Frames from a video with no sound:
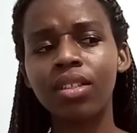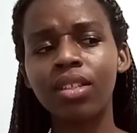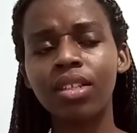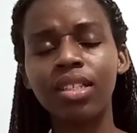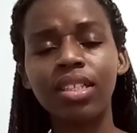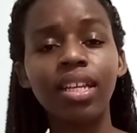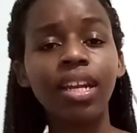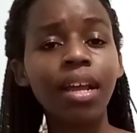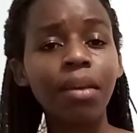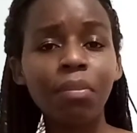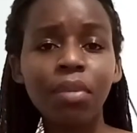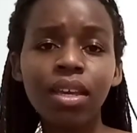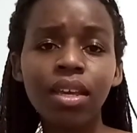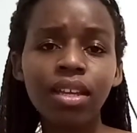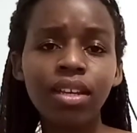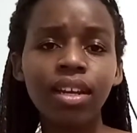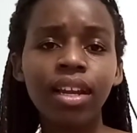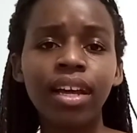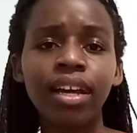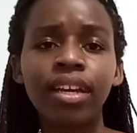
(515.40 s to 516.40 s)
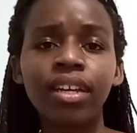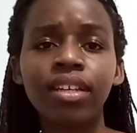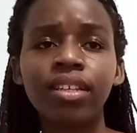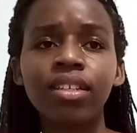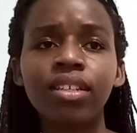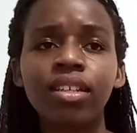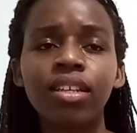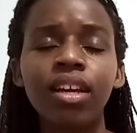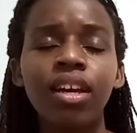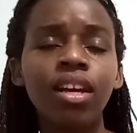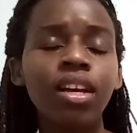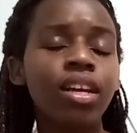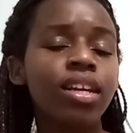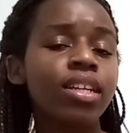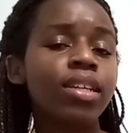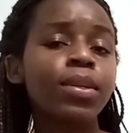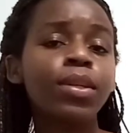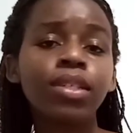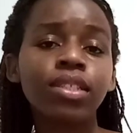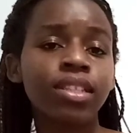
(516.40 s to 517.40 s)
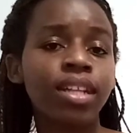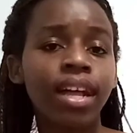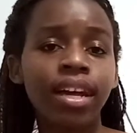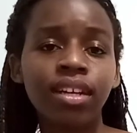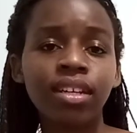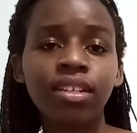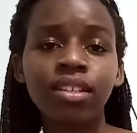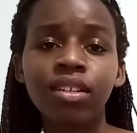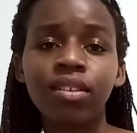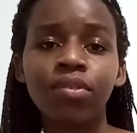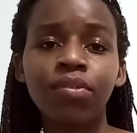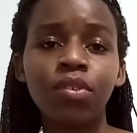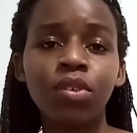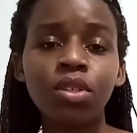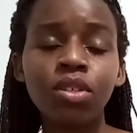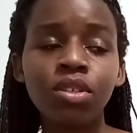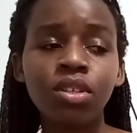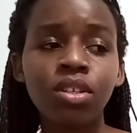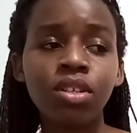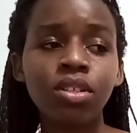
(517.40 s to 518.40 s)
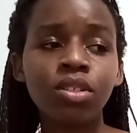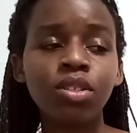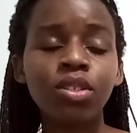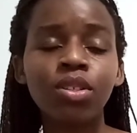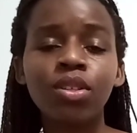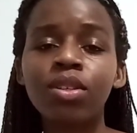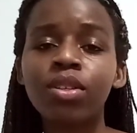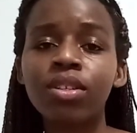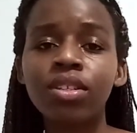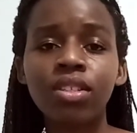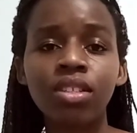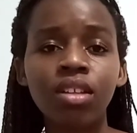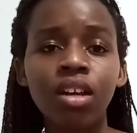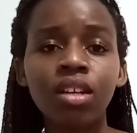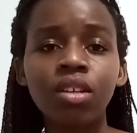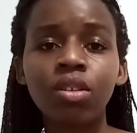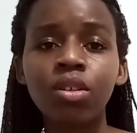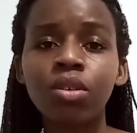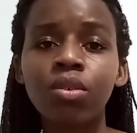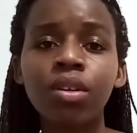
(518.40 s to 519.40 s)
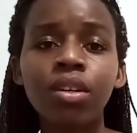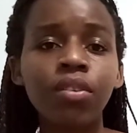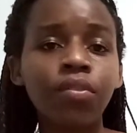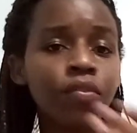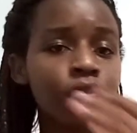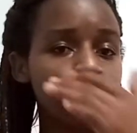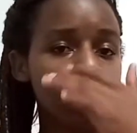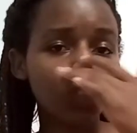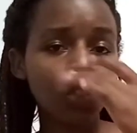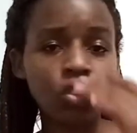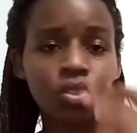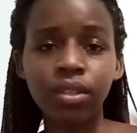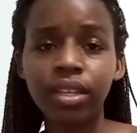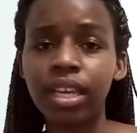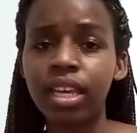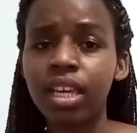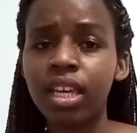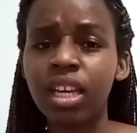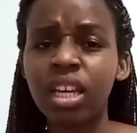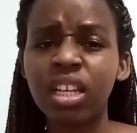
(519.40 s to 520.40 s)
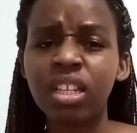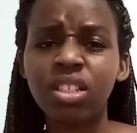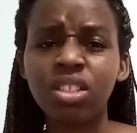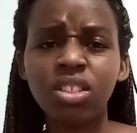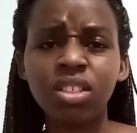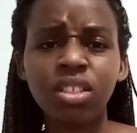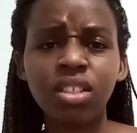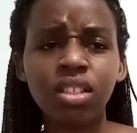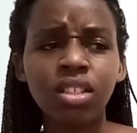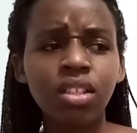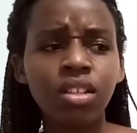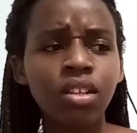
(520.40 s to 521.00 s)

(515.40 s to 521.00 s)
He said, I mean, like, it looks like in a few years you're gonna start growing facial hair and shit.